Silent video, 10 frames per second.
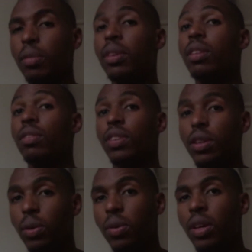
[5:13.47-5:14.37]
in the
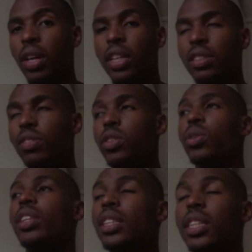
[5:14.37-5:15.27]
video. The video
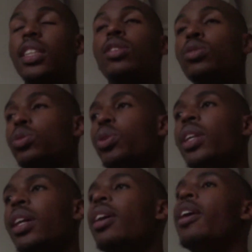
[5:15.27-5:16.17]
that trended on Twitter.